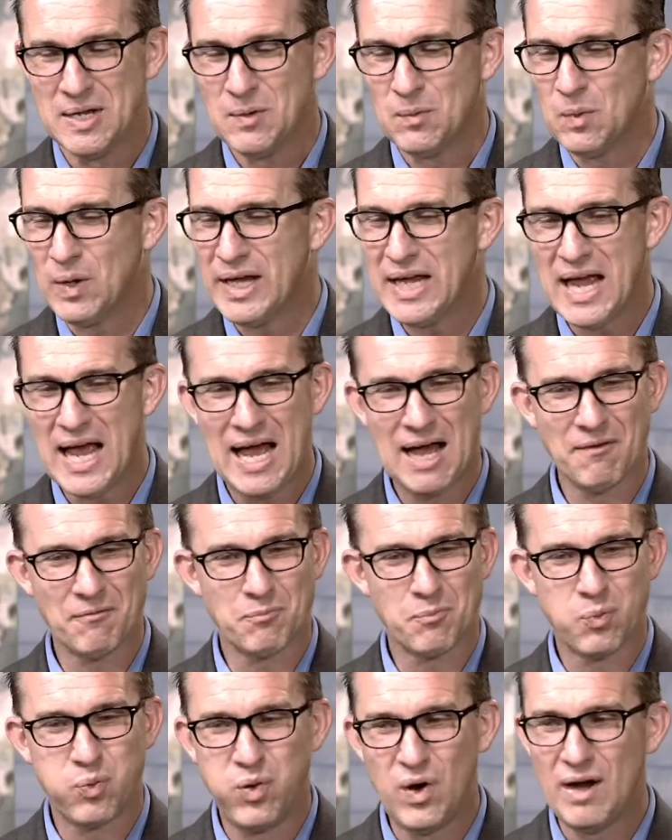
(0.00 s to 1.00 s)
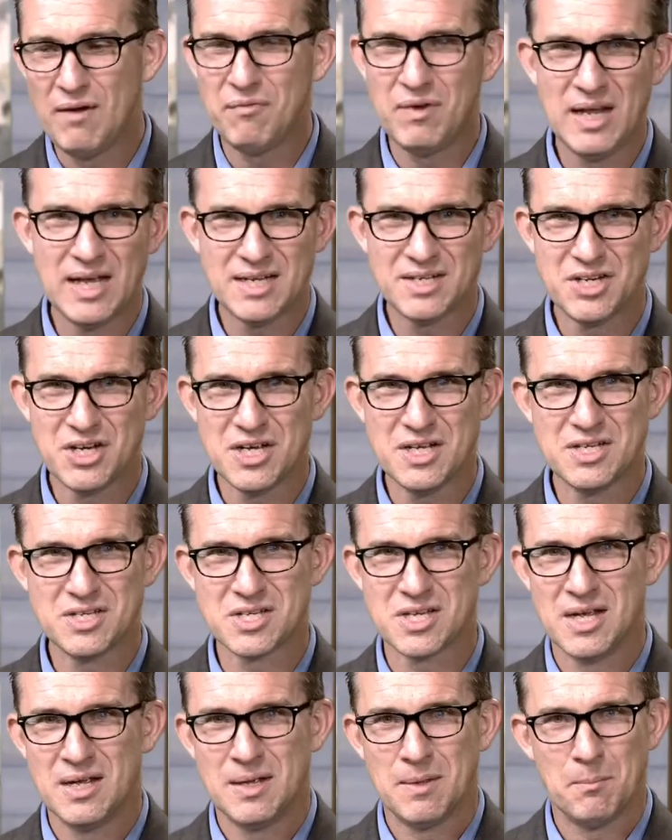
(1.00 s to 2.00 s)
We have
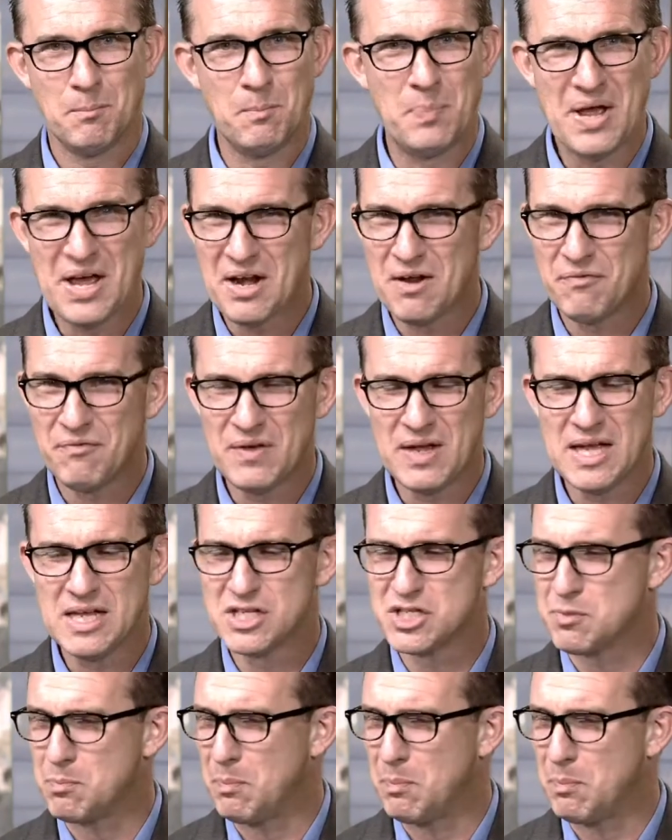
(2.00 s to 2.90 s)
privileges, benefits,